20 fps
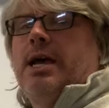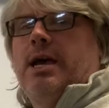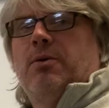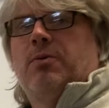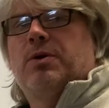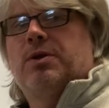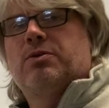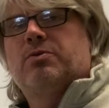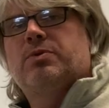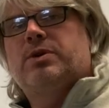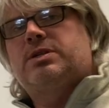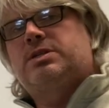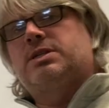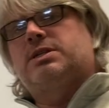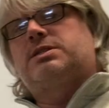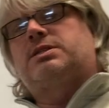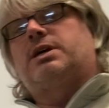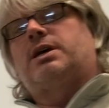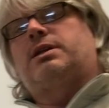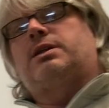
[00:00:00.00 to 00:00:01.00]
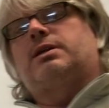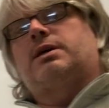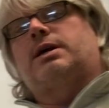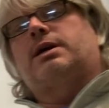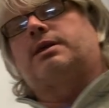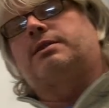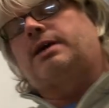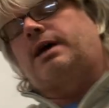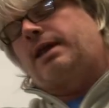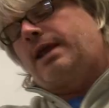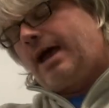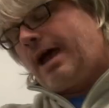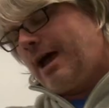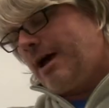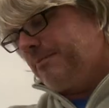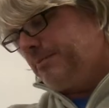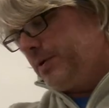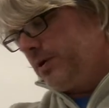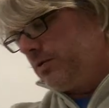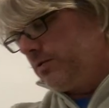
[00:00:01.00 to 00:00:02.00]
And one of the reasons that uh, that
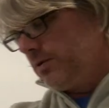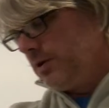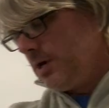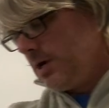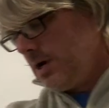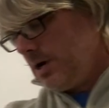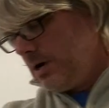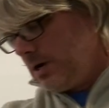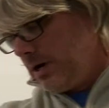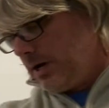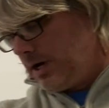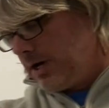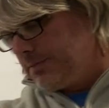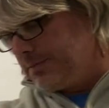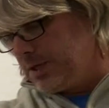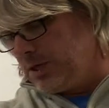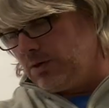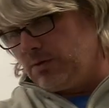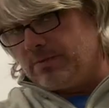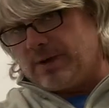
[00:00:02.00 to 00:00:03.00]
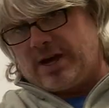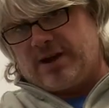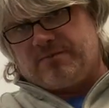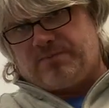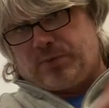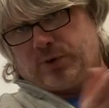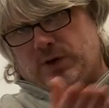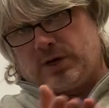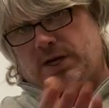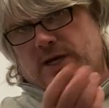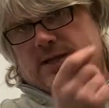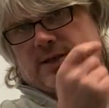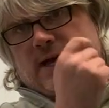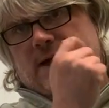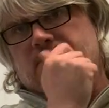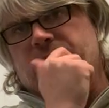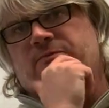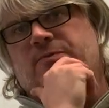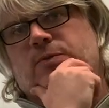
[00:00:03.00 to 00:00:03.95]
happened um, that you may have put in that